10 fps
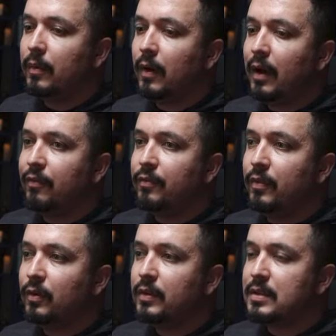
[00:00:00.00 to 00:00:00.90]
I've
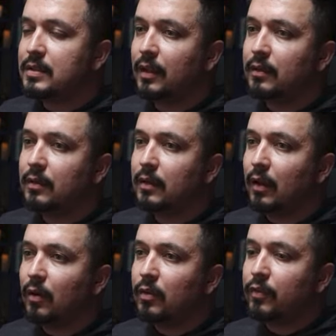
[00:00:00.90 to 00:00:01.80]
noticed that a
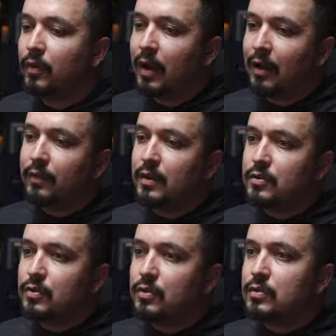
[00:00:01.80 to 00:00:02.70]
lot of you have
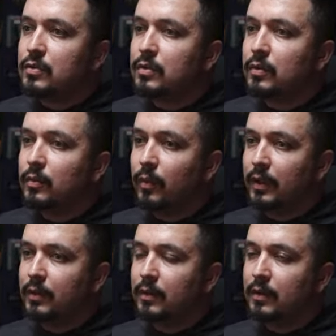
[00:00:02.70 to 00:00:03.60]
issues
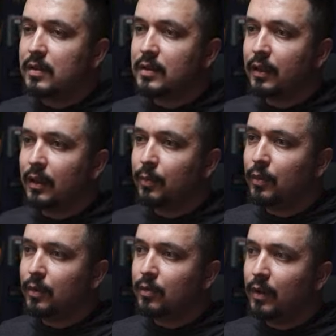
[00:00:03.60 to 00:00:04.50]
with setting up
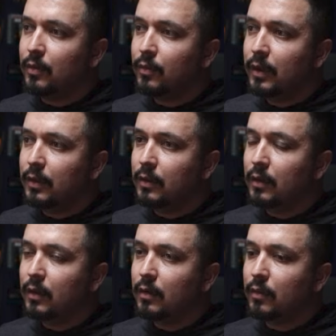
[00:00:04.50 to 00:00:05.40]
your Tradovate.
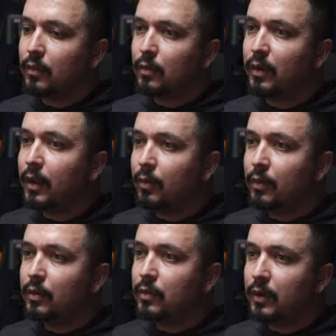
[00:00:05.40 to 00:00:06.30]
So what I
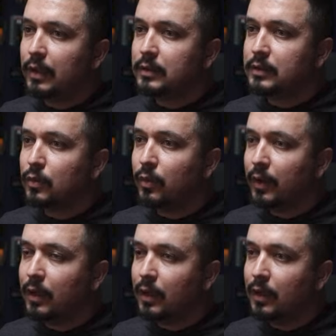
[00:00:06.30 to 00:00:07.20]
want to do is
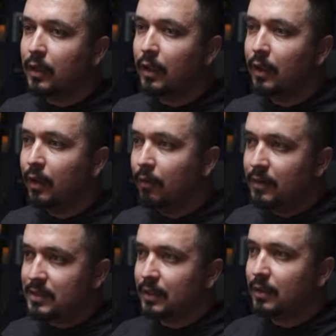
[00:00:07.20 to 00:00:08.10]
quickly
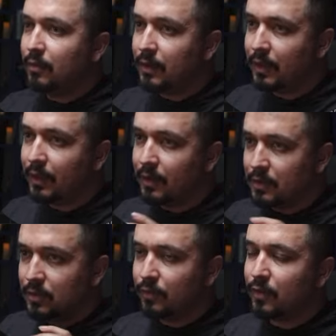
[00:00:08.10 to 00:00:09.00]
reset everything,
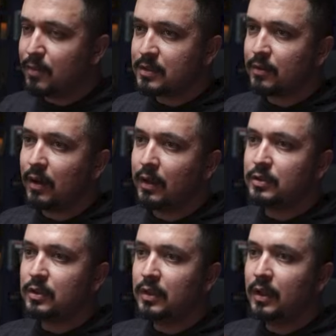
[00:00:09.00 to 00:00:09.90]
start from scratch,